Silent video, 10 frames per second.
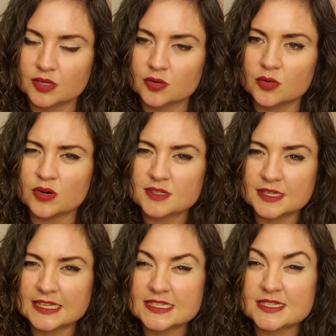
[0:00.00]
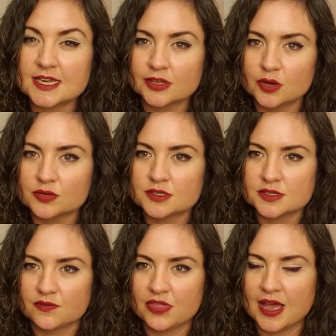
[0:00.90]
or at least take notice
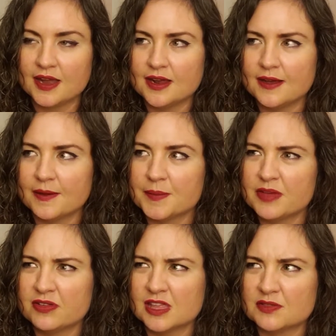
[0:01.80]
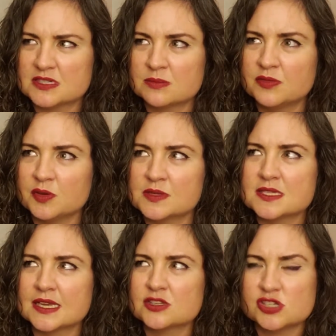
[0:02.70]
of that. I feel like for some of you, it's
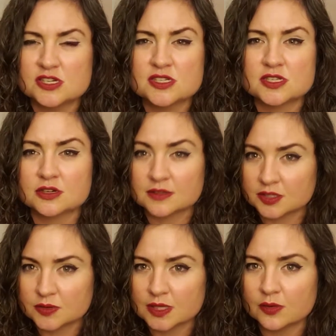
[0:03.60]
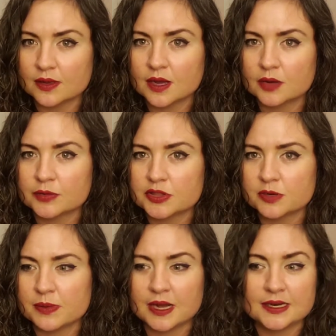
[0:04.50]
like changes that are literally going on with your
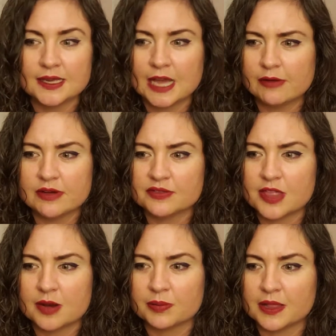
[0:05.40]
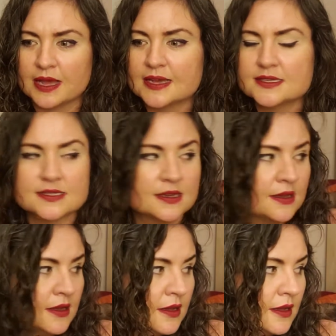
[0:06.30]
body, however that applies.
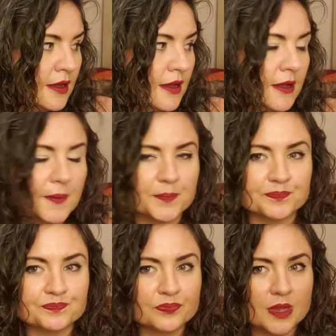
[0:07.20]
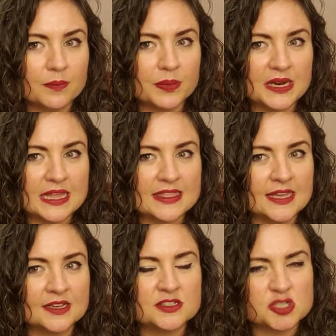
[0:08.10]
But I
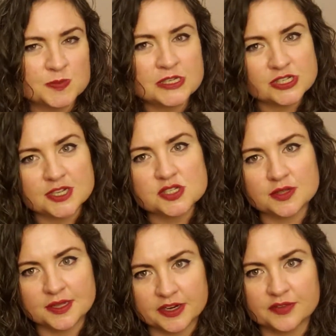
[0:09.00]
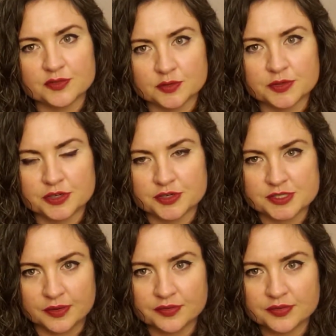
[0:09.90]
think just be gentle and careful with
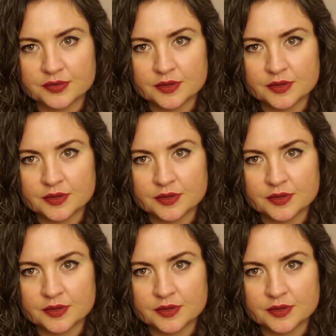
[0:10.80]
yourself.